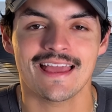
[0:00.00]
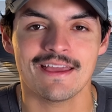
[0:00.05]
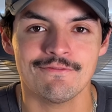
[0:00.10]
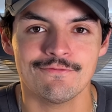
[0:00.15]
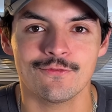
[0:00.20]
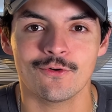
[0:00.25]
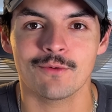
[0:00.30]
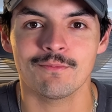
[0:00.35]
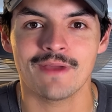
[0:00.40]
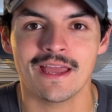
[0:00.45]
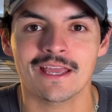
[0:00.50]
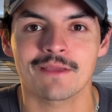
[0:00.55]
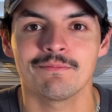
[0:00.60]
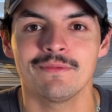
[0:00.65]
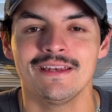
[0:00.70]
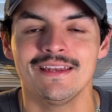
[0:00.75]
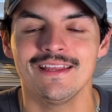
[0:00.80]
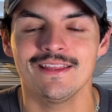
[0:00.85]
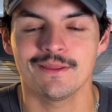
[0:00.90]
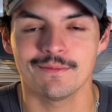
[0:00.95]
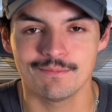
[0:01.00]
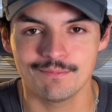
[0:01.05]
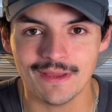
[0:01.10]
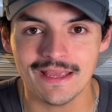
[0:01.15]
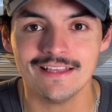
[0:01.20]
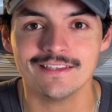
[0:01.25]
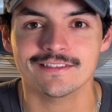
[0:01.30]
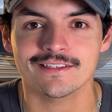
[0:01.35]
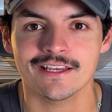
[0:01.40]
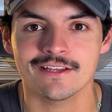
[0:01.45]
the M four Mac Mini, the
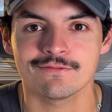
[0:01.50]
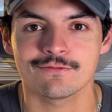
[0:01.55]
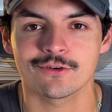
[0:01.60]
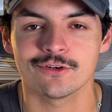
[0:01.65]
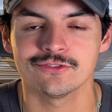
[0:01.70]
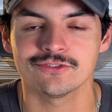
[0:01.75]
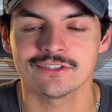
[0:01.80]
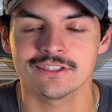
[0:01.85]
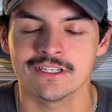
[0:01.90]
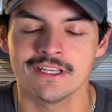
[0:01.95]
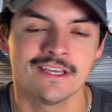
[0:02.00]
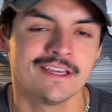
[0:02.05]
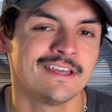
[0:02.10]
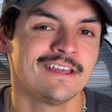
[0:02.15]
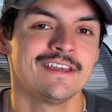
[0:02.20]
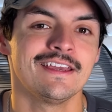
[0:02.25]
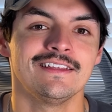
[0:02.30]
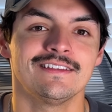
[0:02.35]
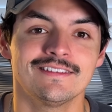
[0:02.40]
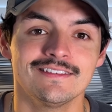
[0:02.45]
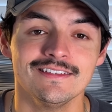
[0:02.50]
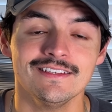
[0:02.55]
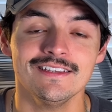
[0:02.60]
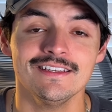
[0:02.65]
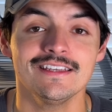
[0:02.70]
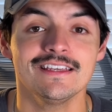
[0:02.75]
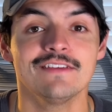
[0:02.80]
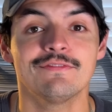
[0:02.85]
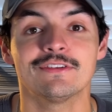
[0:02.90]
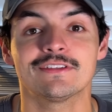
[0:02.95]
baseline version, and
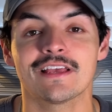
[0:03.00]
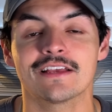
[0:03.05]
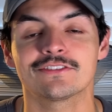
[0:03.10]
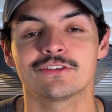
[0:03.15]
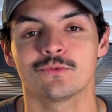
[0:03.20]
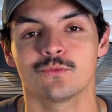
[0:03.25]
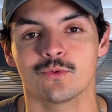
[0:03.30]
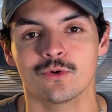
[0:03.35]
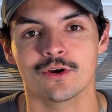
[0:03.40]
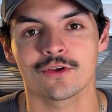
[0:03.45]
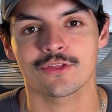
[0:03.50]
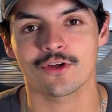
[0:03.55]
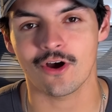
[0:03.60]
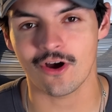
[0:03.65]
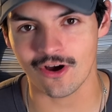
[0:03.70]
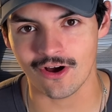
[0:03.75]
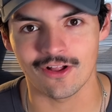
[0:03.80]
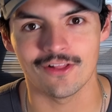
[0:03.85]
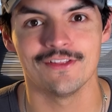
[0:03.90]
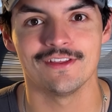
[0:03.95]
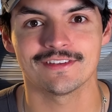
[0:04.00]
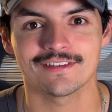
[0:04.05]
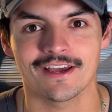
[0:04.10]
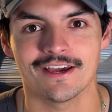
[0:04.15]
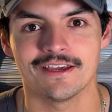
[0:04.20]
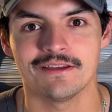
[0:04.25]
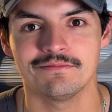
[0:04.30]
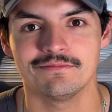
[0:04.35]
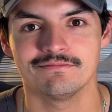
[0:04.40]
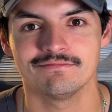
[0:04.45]
see if it's actually worth all this
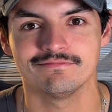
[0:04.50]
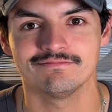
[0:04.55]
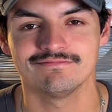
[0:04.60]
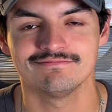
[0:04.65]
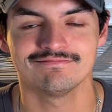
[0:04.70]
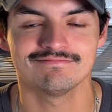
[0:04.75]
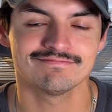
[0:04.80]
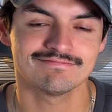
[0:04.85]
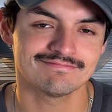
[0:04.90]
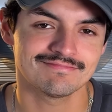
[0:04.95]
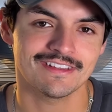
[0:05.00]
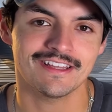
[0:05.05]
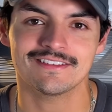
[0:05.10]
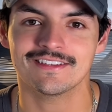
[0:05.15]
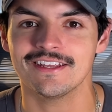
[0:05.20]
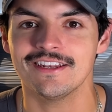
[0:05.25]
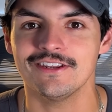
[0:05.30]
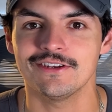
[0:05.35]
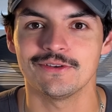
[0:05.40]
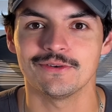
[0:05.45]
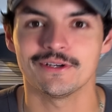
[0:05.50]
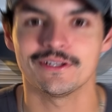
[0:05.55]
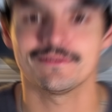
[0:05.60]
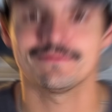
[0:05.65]
hype. Let's get into